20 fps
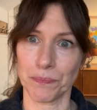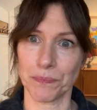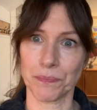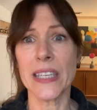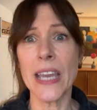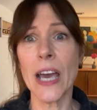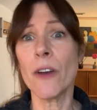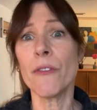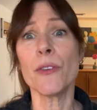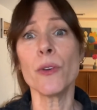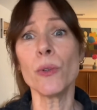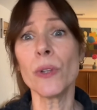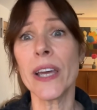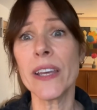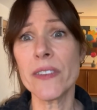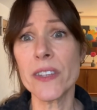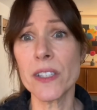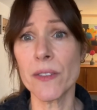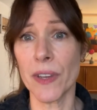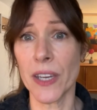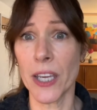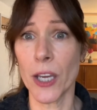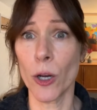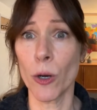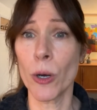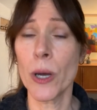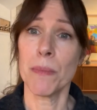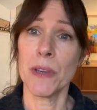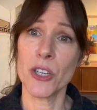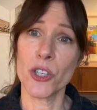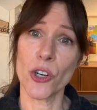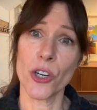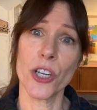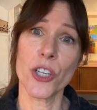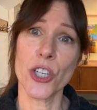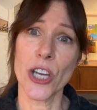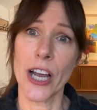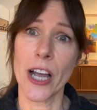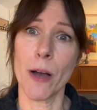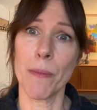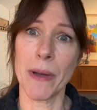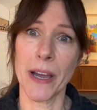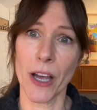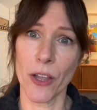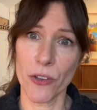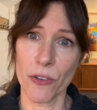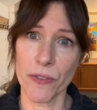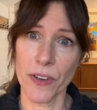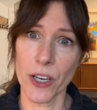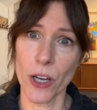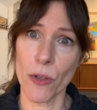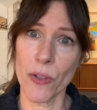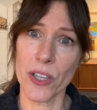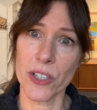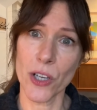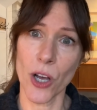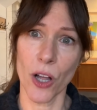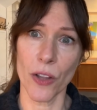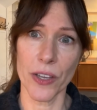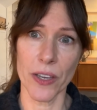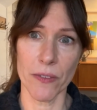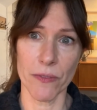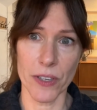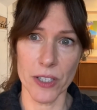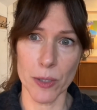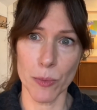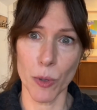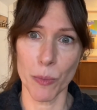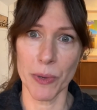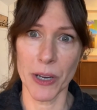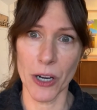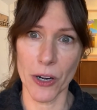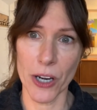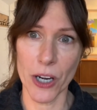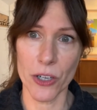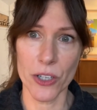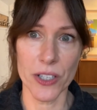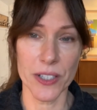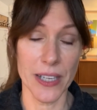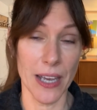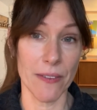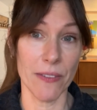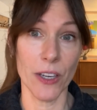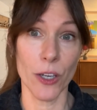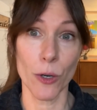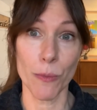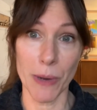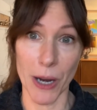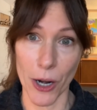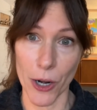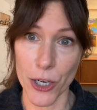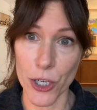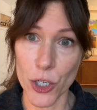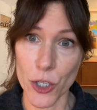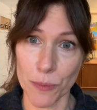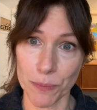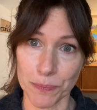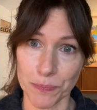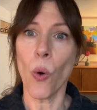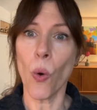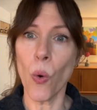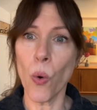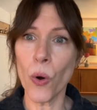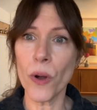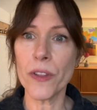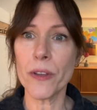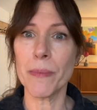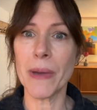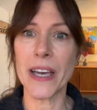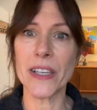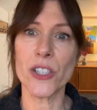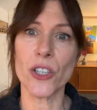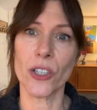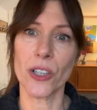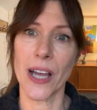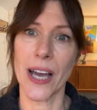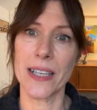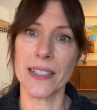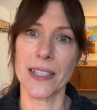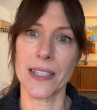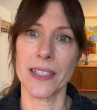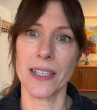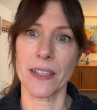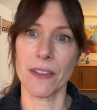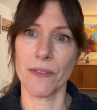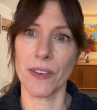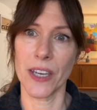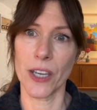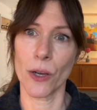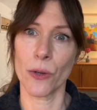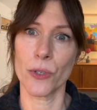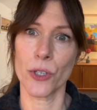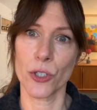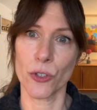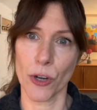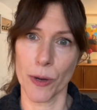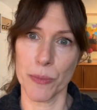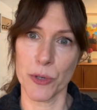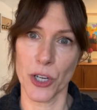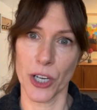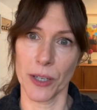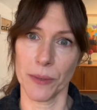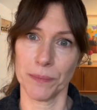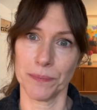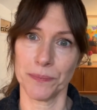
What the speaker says: Now, if you like this video, be sure to check out my other video that's called The Invisible Barrier to Saving Your Marriage, or the masterclass that's in the video description.